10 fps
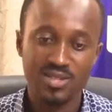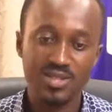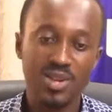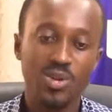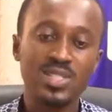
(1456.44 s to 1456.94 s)

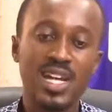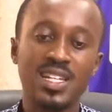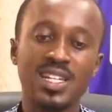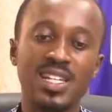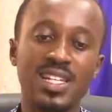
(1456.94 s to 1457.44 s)
Now, what are
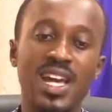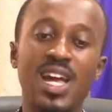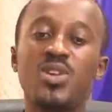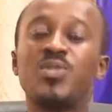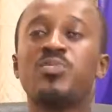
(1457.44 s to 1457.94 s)
they? They are a
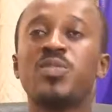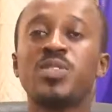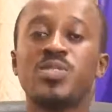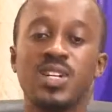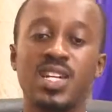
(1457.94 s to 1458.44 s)

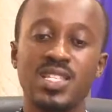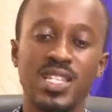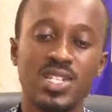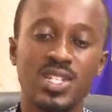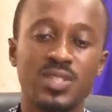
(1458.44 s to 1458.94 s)
non-profit
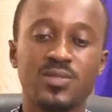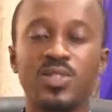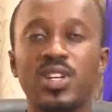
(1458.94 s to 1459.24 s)
organization